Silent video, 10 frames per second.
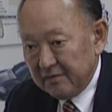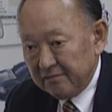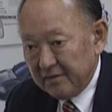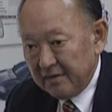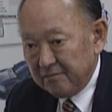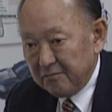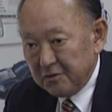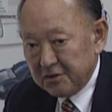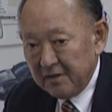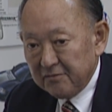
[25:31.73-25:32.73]
I
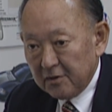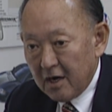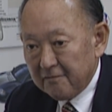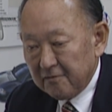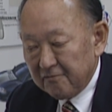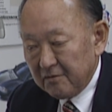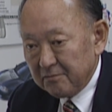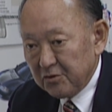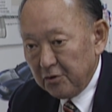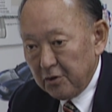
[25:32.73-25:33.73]
received an offer from
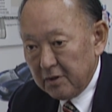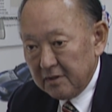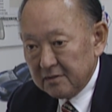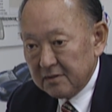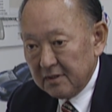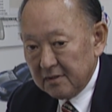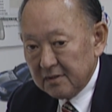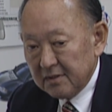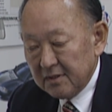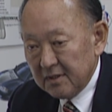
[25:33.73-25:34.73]
Toyota to
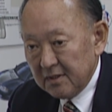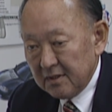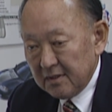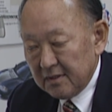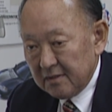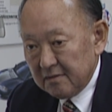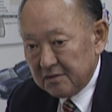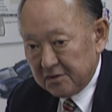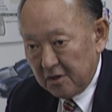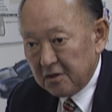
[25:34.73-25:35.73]

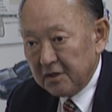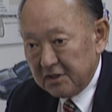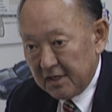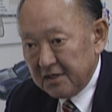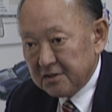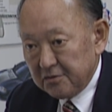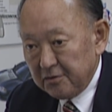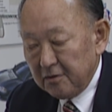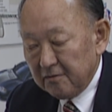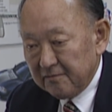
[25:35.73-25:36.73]
start a design
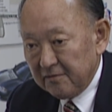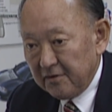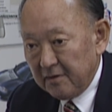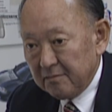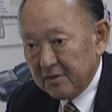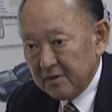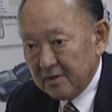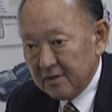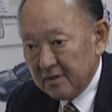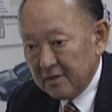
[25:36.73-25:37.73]
studio for them.
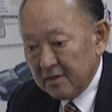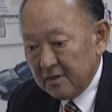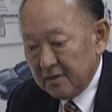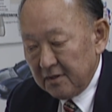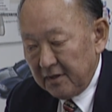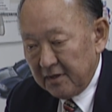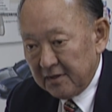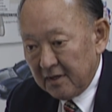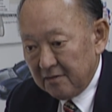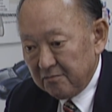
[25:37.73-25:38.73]
And
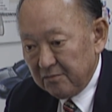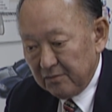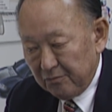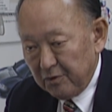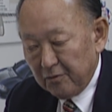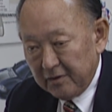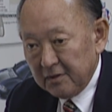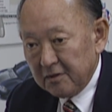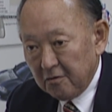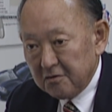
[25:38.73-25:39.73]
we were in
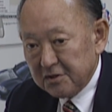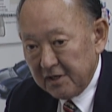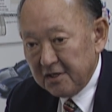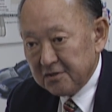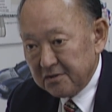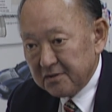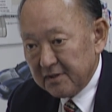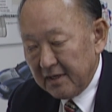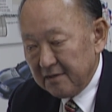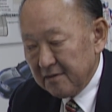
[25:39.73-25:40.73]
negotiations,
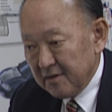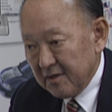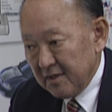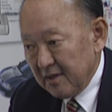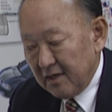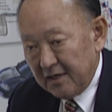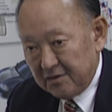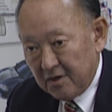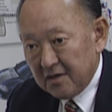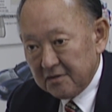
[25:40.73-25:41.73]
and I
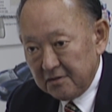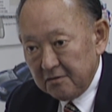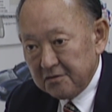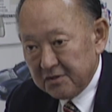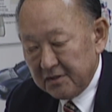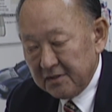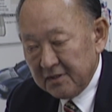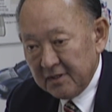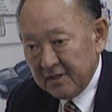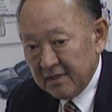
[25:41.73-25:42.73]
talked to Knudsen,
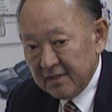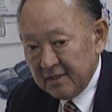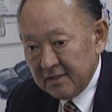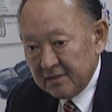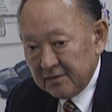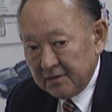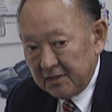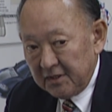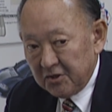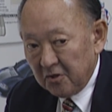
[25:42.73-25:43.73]

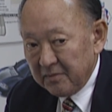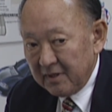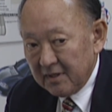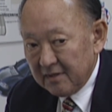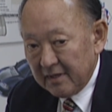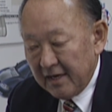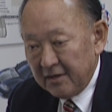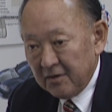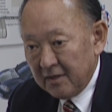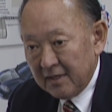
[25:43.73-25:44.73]
and he told me to
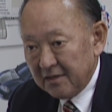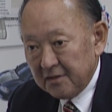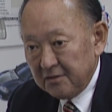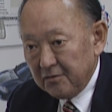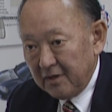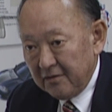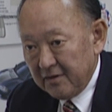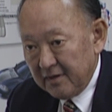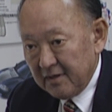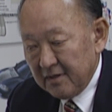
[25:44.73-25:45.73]
hang on, not to do anything.